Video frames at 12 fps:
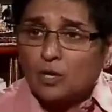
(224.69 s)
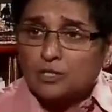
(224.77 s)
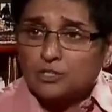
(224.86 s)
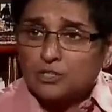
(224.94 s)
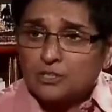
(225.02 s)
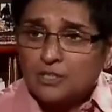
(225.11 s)

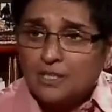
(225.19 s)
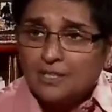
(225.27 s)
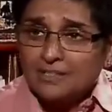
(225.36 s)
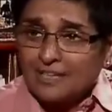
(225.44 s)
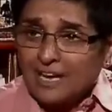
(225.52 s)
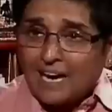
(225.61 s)
conscience
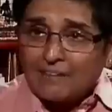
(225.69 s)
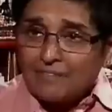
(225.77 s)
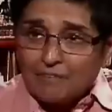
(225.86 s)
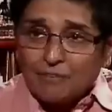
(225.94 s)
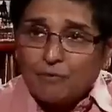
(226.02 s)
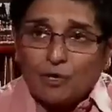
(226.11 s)
that
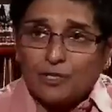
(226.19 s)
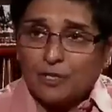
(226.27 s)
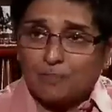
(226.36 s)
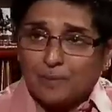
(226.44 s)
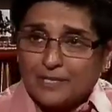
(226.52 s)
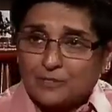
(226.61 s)
I've never
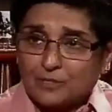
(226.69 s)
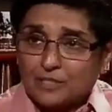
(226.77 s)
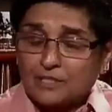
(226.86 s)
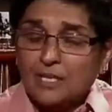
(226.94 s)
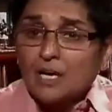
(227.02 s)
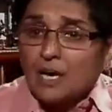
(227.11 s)
fallen a prey to
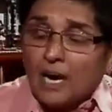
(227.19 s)
this.